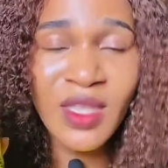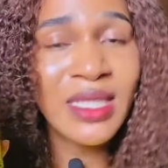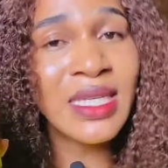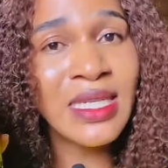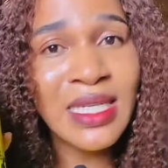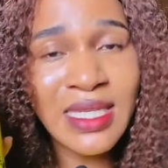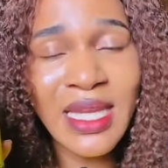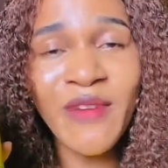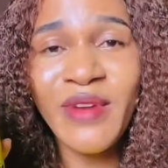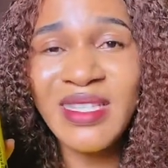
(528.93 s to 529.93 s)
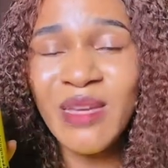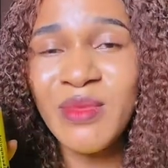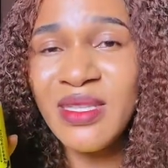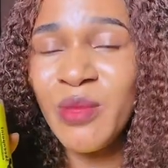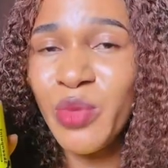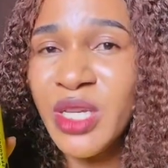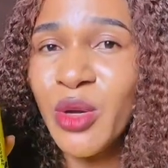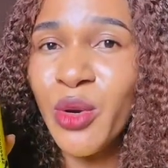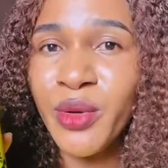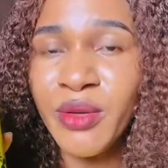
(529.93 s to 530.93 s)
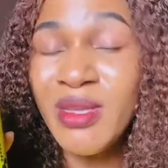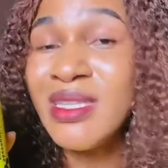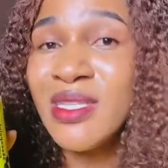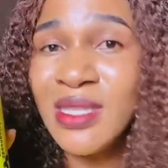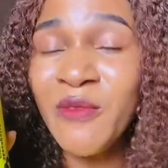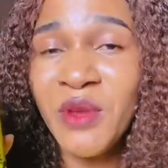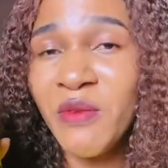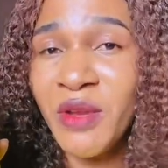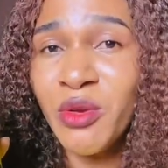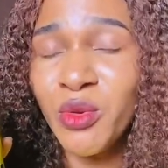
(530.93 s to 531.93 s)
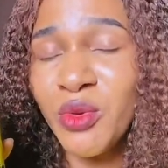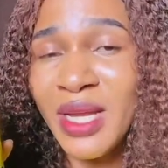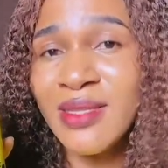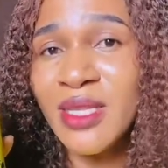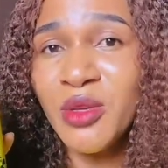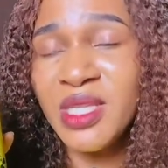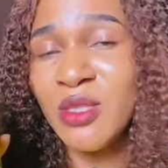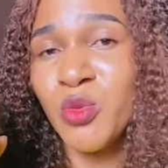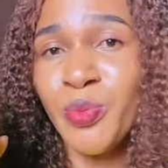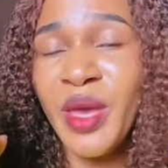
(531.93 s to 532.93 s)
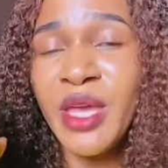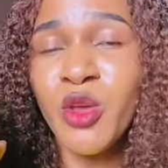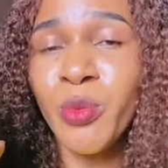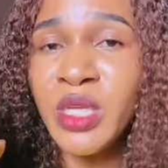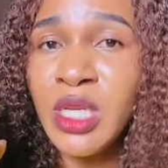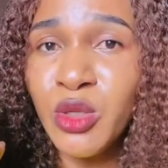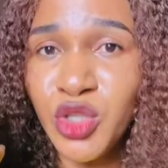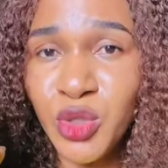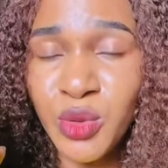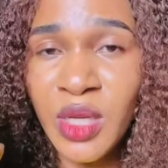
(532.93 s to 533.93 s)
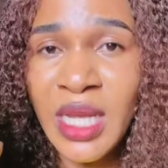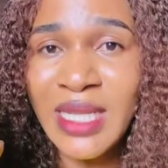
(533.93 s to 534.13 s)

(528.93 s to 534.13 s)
The Diesel Vitamin C body oil, it is still very good. You can still use it to pair your body lotion.